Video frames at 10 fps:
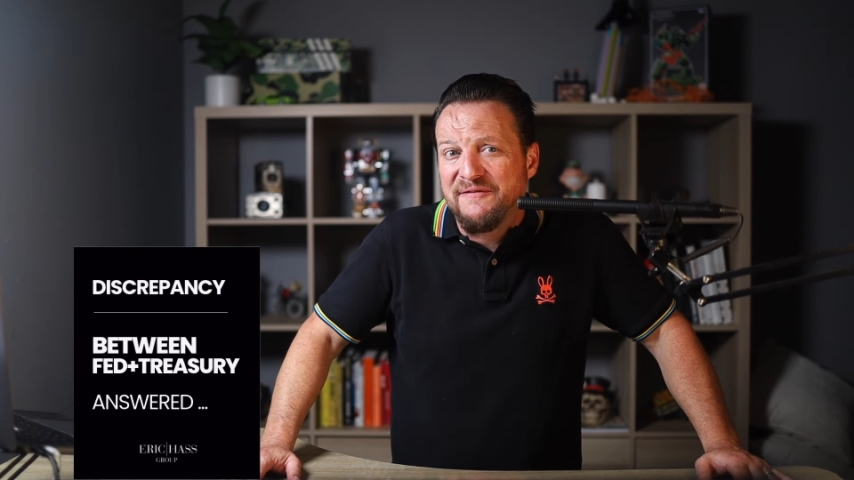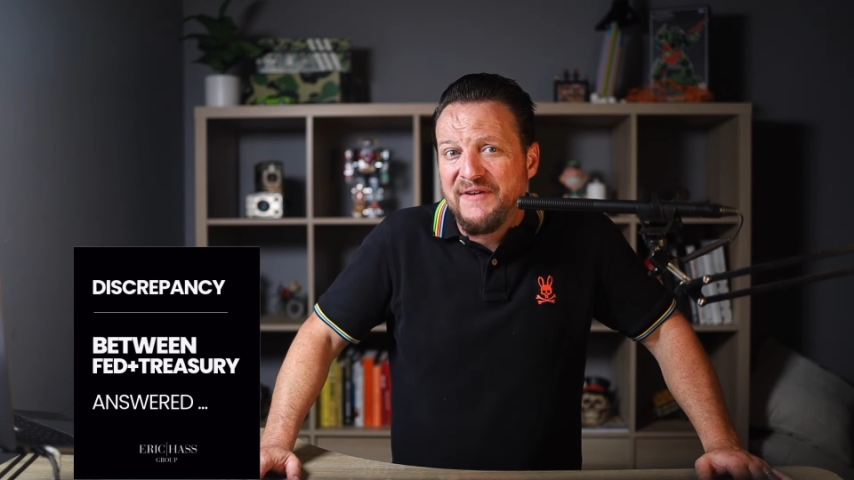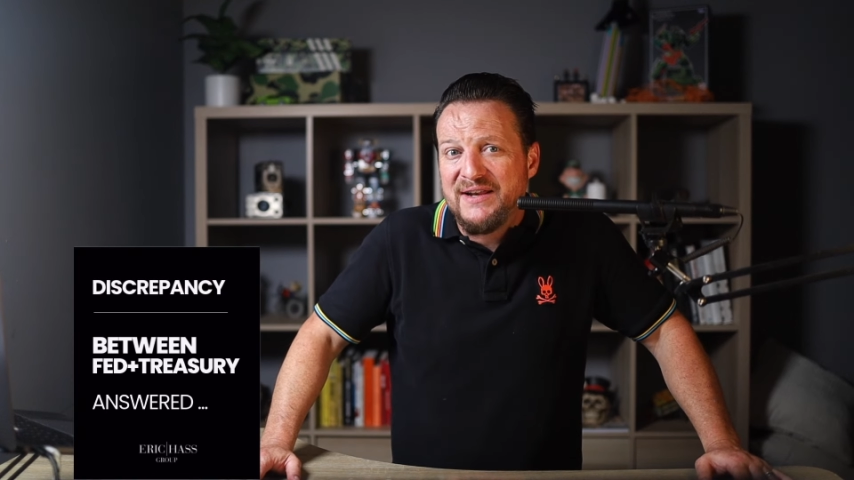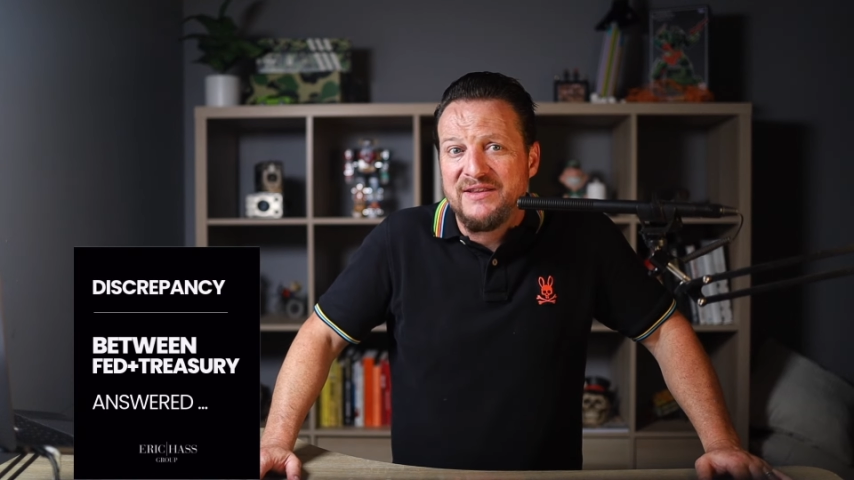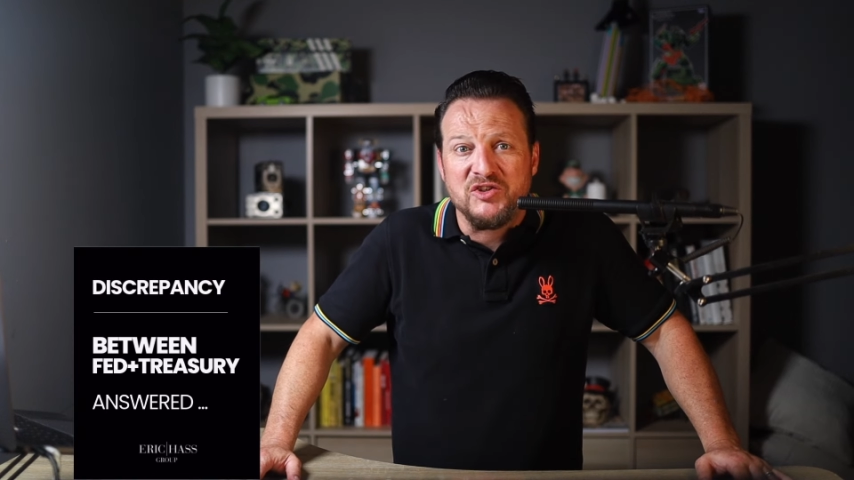
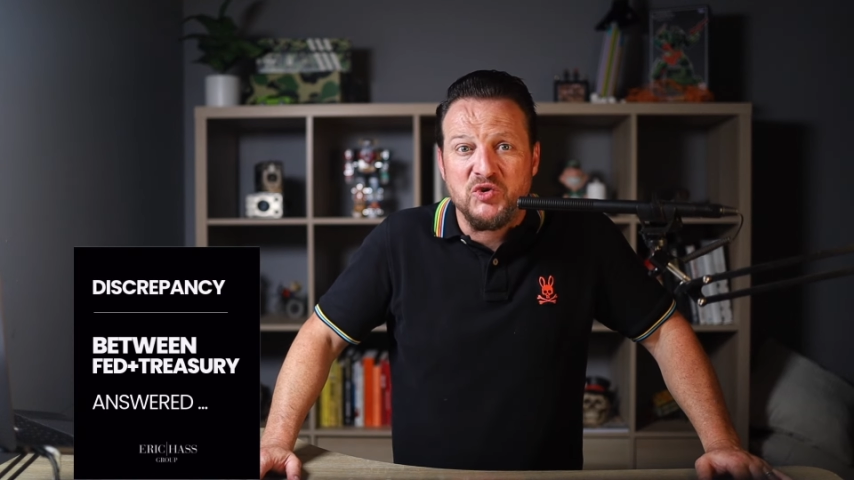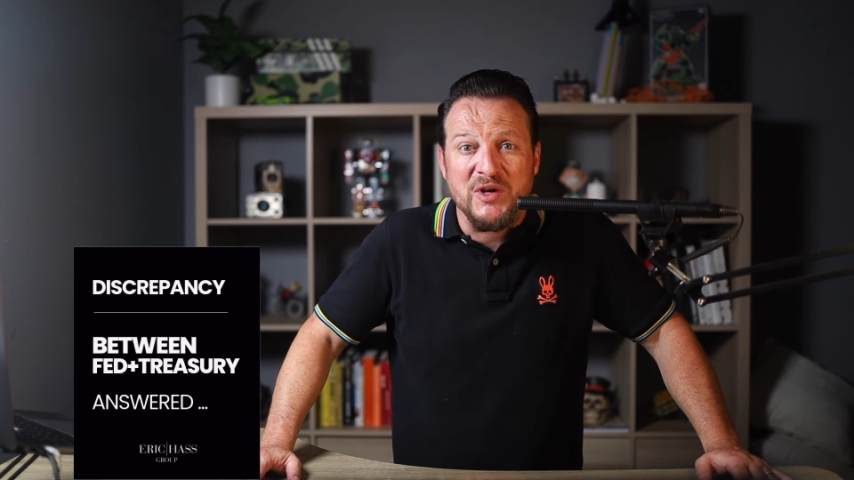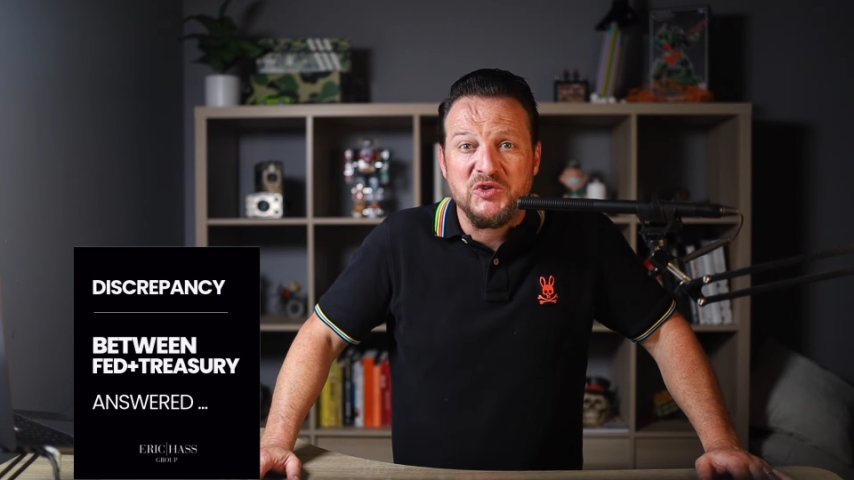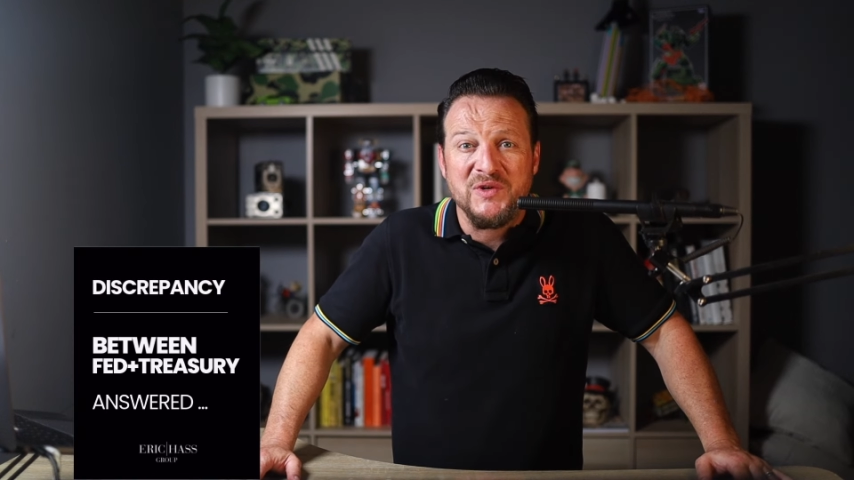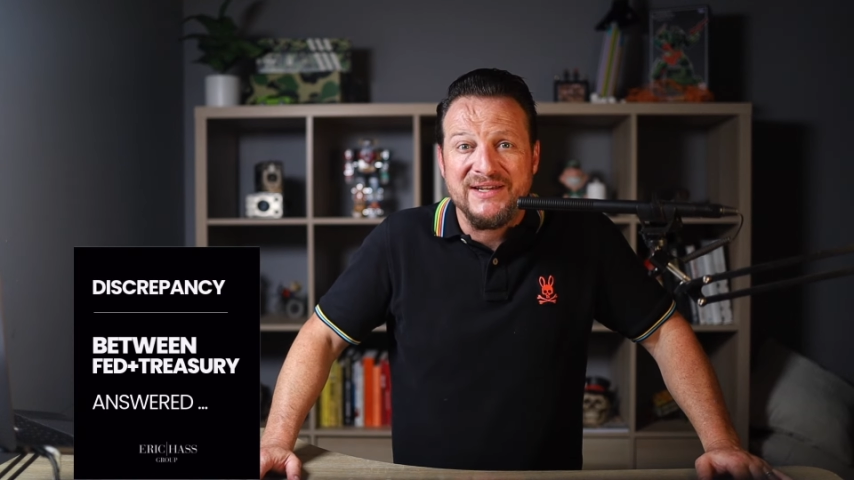Fed and the
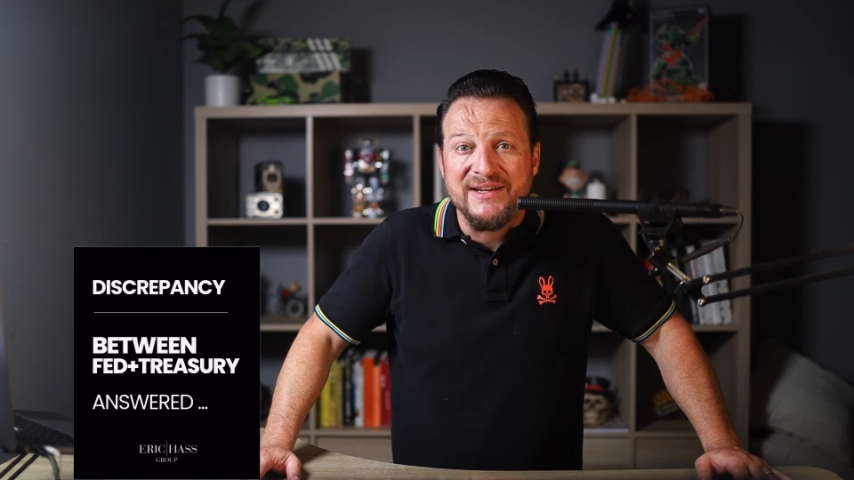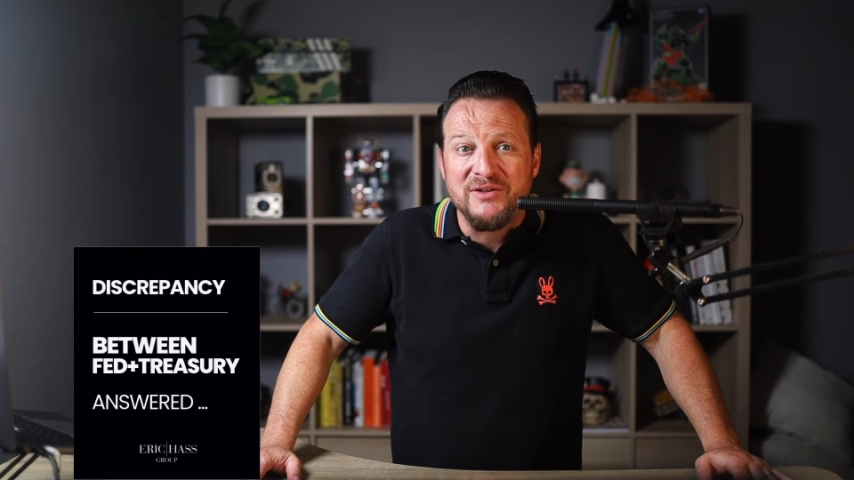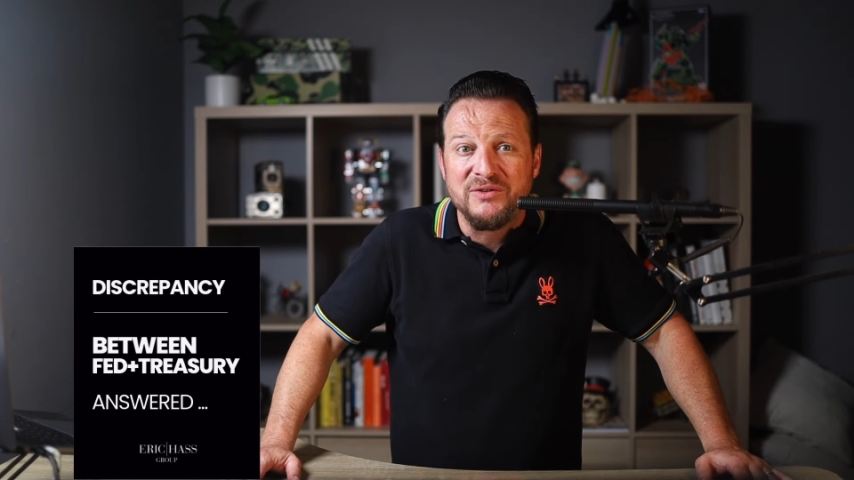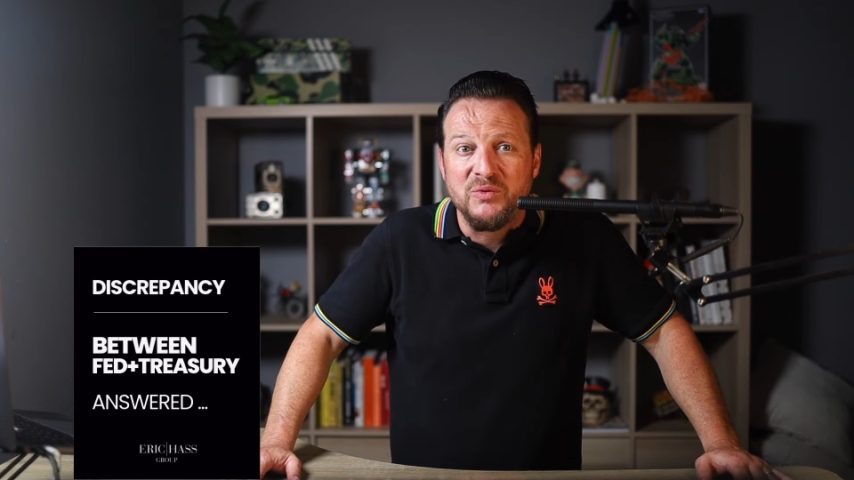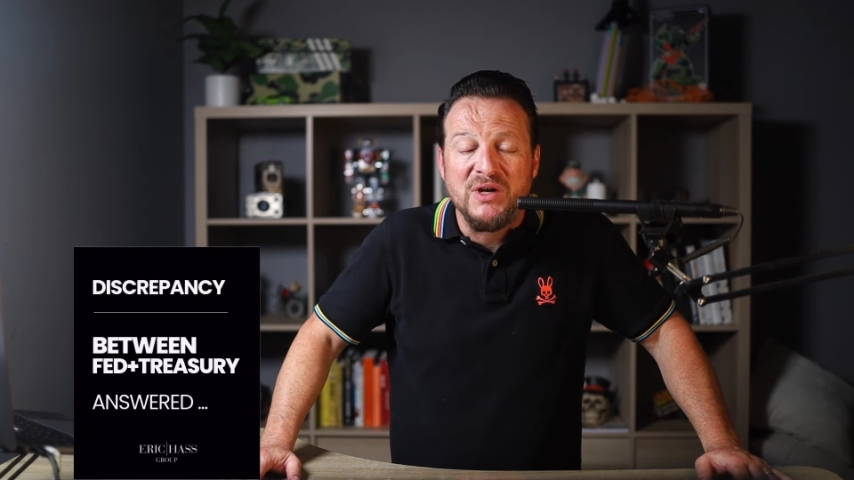Treasury yield?